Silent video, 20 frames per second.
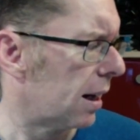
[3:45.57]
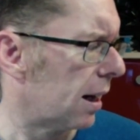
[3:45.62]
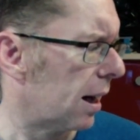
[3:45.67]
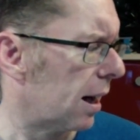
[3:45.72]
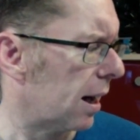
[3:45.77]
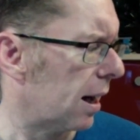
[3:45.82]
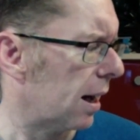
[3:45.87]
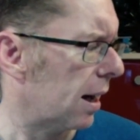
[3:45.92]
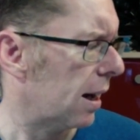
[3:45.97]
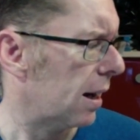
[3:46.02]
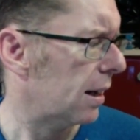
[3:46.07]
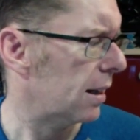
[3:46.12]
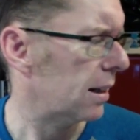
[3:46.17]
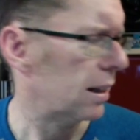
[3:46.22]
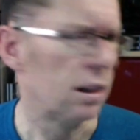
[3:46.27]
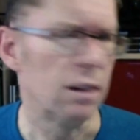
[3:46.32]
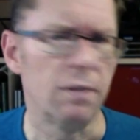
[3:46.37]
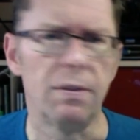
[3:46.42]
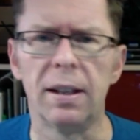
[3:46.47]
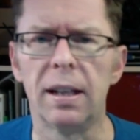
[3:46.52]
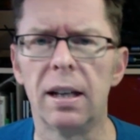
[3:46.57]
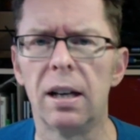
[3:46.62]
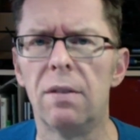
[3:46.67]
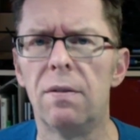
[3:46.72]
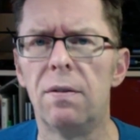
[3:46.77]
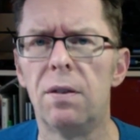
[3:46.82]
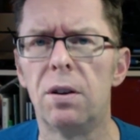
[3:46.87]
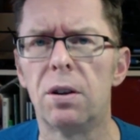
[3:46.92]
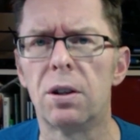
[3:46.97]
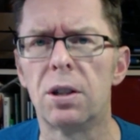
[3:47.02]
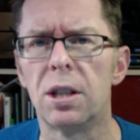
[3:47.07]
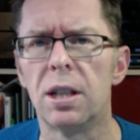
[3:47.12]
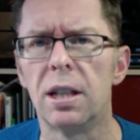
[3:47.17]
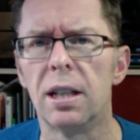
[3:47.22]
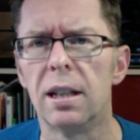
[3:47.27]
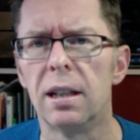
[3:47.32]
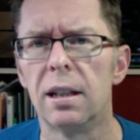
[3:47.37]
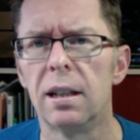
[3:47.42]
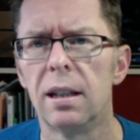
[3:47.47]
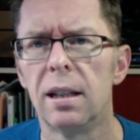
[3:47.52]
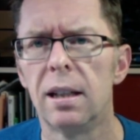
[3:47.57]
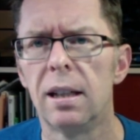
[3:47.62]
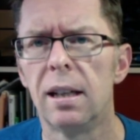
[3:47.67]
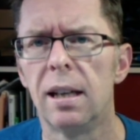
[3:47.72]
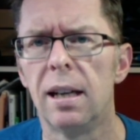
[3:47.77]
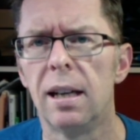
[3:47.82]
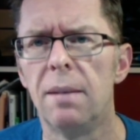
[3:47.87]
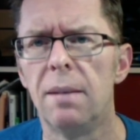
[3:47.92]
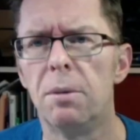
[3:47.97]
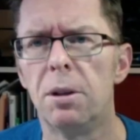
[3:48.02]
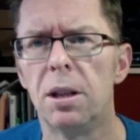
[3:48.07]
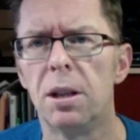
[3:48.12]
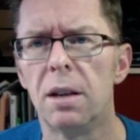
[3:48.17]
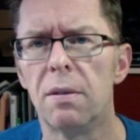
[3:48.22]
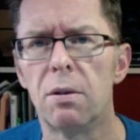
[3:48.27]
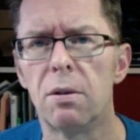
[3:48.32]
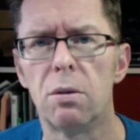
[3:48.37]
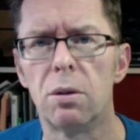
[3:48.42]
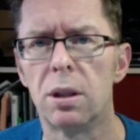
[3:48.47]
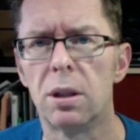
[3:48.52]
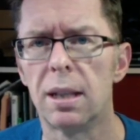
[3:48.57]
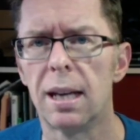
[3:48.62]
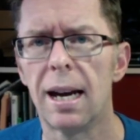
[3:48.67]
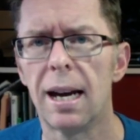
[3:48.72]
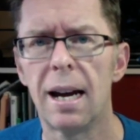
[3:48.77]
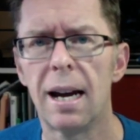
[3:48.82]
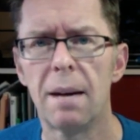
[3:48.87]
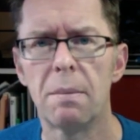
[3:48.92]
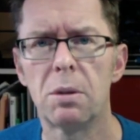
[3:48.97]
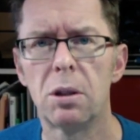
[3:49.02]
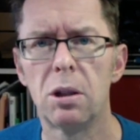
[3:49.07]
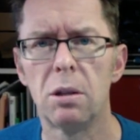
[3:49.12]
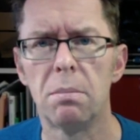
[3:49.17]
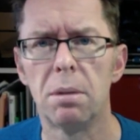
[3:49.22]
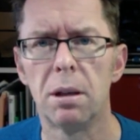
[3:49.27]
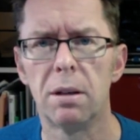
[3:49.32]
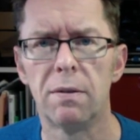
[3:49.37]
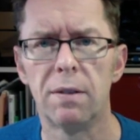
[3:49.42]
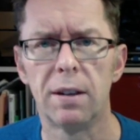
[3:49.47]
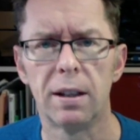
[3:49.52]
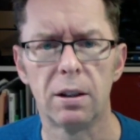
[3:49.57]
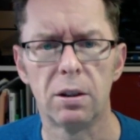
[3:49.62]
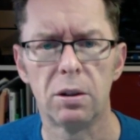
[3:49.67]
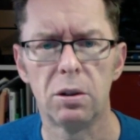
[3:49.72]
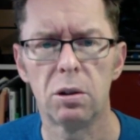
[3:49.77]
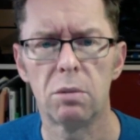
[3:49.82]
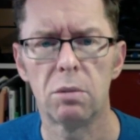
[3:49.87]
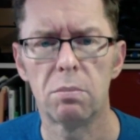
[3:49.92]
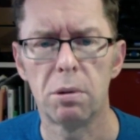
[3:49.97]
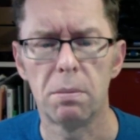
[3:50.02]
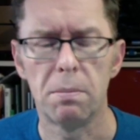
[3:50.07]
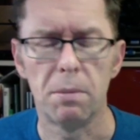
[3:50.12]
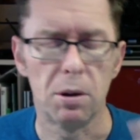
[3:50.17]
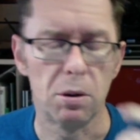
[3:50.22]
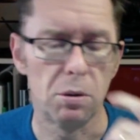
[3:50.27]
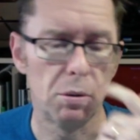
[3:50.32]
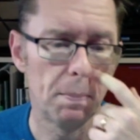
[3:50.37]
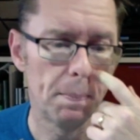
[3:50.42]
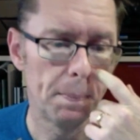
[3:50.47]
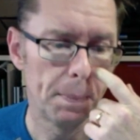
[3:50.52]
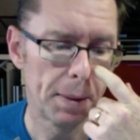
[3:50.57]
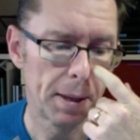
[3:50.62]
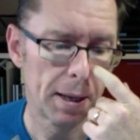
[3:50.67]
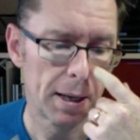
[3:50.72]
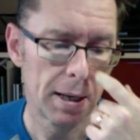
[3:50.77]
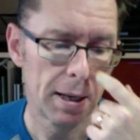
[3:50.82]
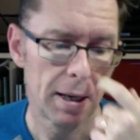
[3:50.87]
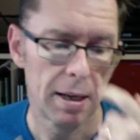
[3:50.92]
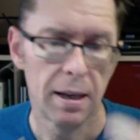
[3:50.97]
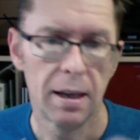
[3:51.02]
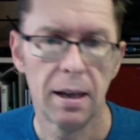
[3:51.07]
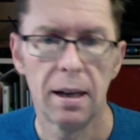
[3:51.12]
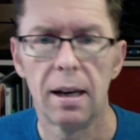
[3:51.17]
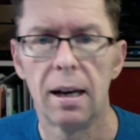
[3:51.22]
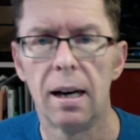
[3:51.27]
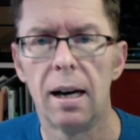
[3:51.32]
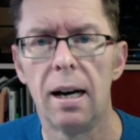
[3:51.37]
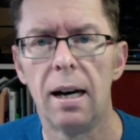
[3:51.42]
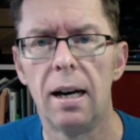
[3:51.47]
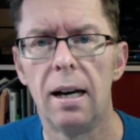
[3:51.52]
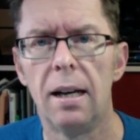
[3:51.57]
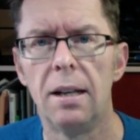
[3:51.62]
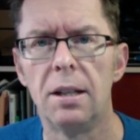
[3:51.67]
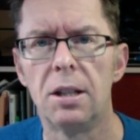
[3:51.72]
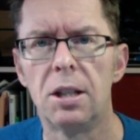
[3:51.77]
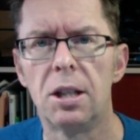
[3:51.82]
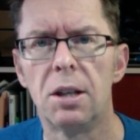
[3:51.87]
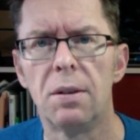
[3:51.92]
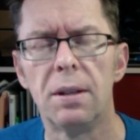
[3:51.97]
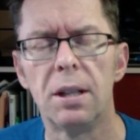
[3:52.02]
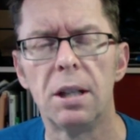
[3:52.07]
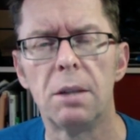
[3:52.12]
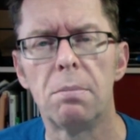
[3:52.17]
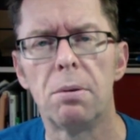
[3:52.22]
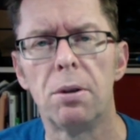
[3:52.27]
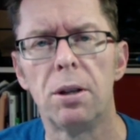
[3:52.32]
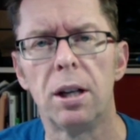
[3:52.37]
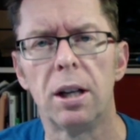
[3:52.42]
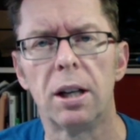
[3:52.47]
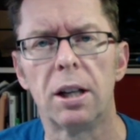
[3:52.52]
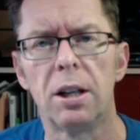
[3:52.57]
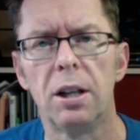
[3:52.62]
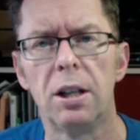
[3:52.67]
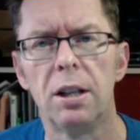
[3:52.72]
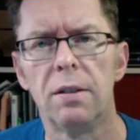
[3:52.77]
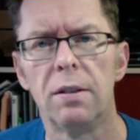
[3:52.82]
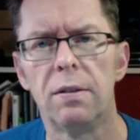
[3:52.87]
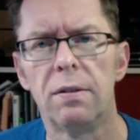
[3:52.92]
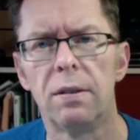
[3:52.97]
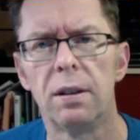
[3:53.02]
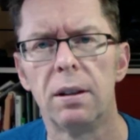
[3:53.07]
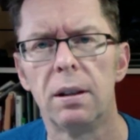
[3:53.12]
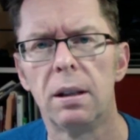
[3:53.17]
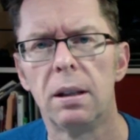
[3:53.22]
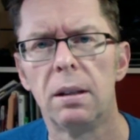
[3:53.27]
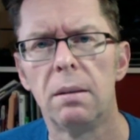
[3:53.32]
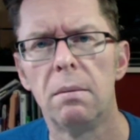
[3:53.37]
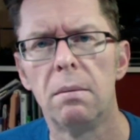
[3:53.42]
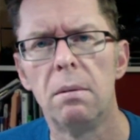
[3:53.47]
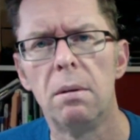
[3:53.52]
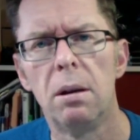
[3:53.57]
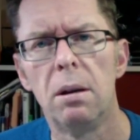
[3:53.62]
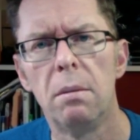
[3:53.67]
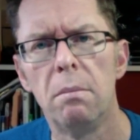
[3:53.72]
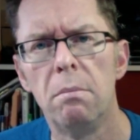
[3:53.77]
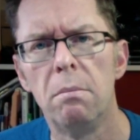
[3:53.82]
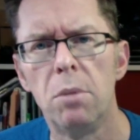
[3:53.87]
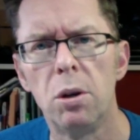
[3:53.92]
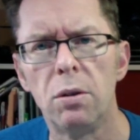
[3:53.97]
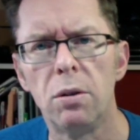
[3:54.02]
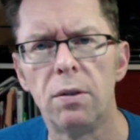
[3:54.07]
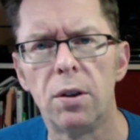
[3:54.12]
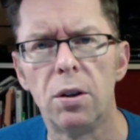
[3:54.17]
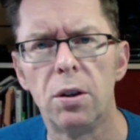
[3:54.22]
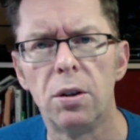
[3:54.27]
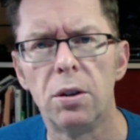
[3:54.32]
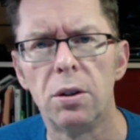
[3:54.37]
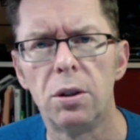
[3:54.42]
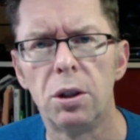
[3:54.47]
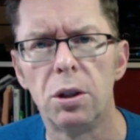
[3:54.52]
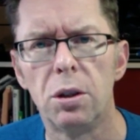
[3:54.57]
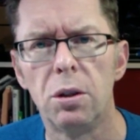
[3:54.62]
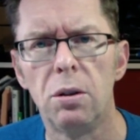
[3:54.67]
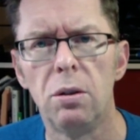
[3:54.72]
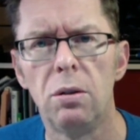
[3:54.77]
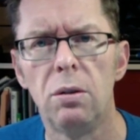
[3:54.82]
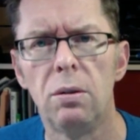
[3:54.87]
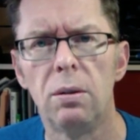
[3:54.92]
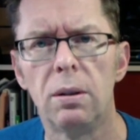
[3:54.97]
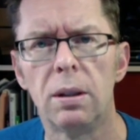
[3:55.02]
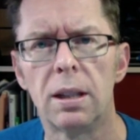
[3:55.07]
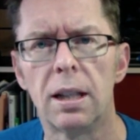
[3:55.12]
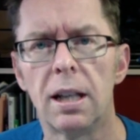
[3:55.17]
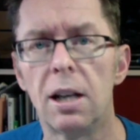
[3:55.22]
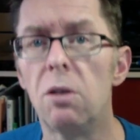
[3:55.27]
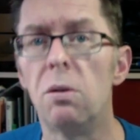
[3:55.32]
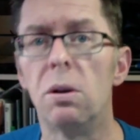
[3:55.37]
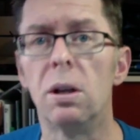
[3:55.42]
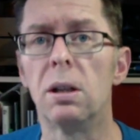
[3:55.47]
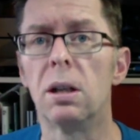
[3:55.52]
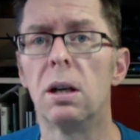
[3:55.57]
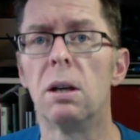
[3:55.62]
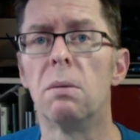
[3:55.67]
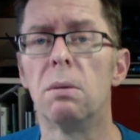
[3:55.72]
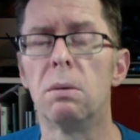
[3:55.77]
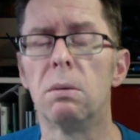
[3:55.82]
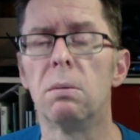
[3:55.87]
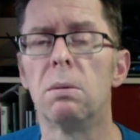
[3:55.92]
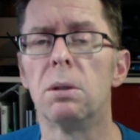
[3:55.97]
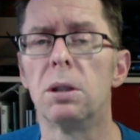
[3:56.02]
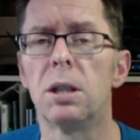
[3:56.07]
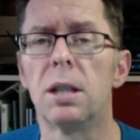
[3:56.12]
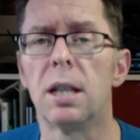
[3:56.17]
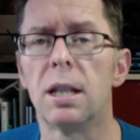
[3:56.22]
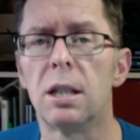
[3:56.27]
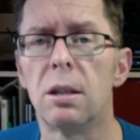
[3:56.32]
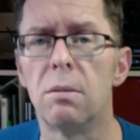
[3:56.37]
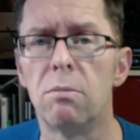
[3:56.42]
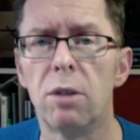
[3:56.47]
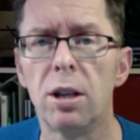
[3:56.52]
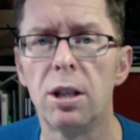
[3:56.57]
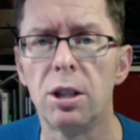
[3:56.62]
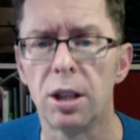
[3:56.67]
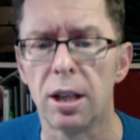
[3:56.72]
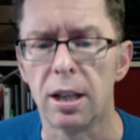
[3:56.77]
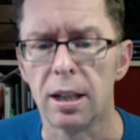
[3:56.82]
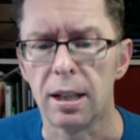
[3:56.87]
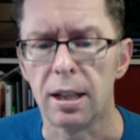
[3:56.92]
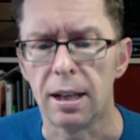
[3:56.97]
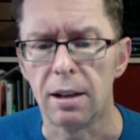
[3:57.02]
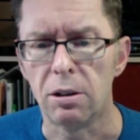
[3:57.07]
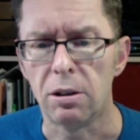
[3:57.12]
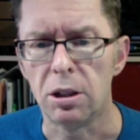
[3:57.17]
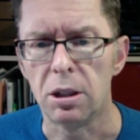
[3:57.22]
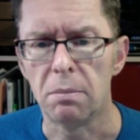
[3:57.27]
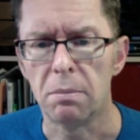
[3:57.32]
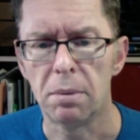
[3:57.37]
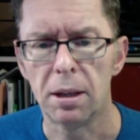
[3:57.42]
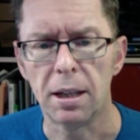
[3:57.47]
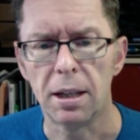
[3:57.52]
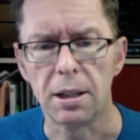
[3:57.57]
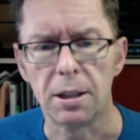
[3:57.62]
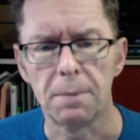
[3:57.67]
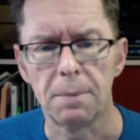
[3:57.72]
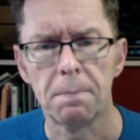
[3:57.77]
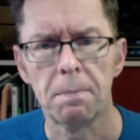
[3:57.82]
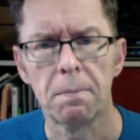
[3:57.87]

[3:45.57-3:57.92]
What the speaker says: and I think a Foxeer in one of the other quads, absolutely perfect, not a problem at all. And so at this point I kind of move on to say, oh, I want to test some range out now using planes.